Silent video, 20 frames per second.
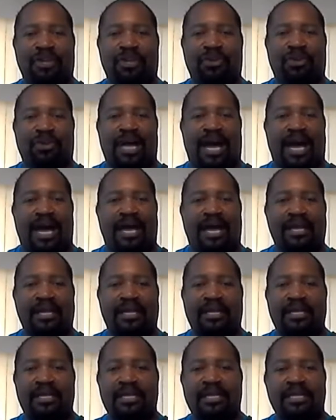two finger
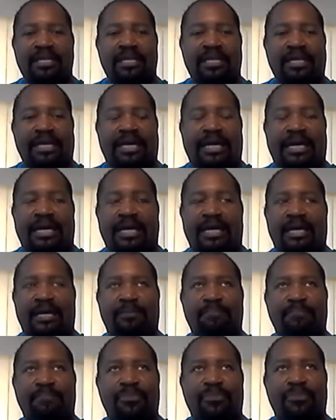guy.
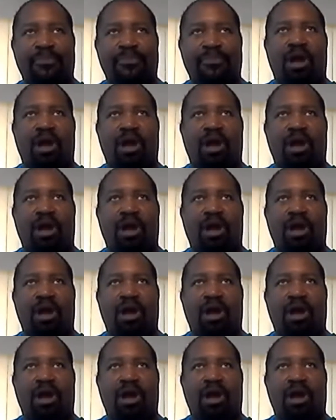There are
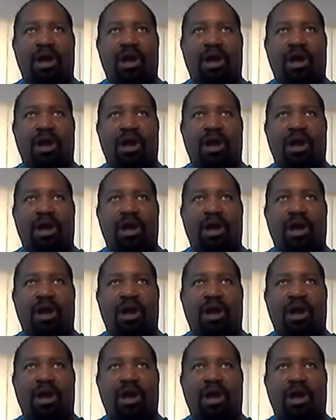bass players like Stanley
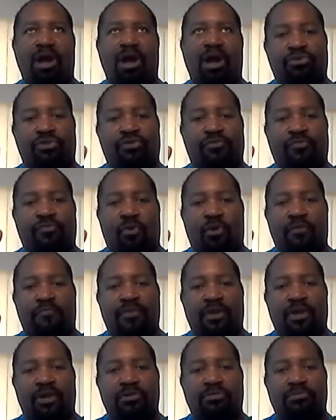Clark who uses
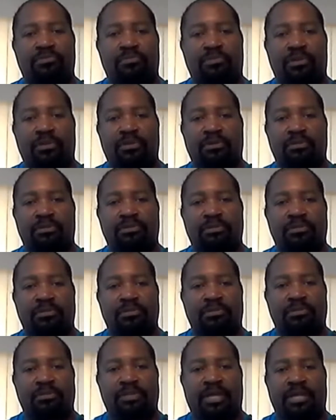four fingers.
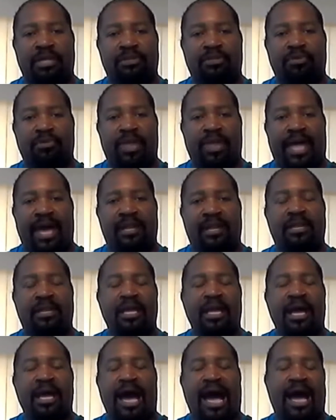They do
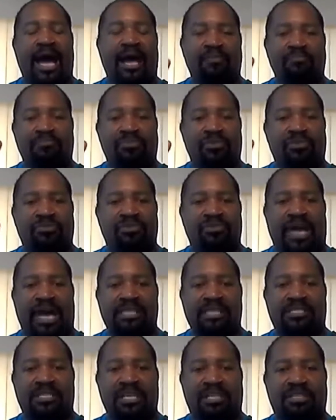that. I
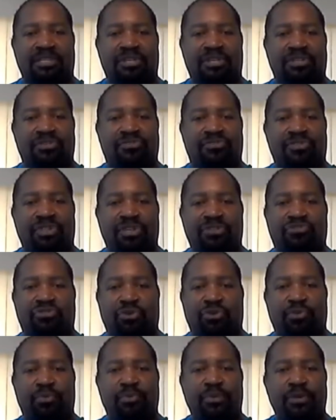stick to
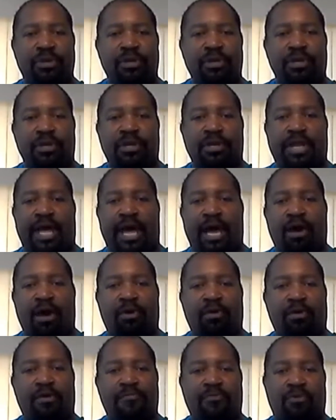these two.
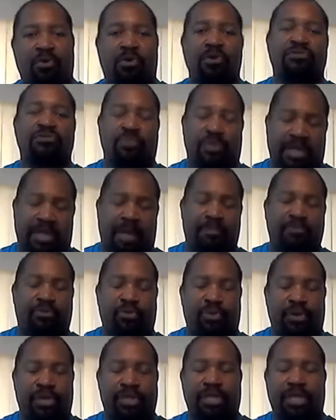Now, of course, when
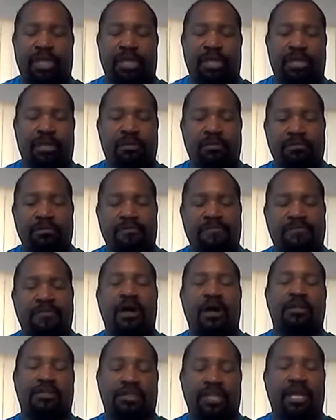I'm doing the
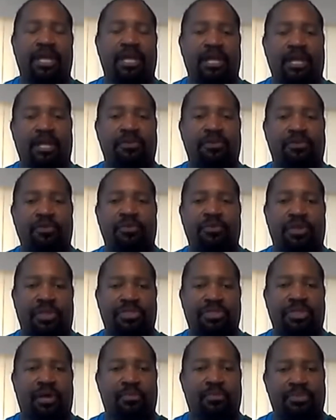funk thing and
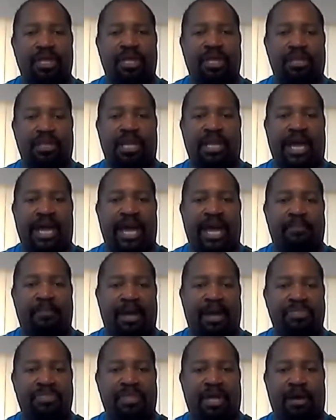doing the thumb thing, then I
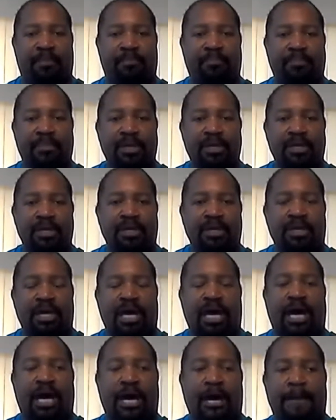add my thumb.
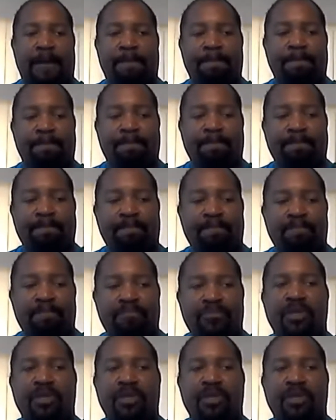Um,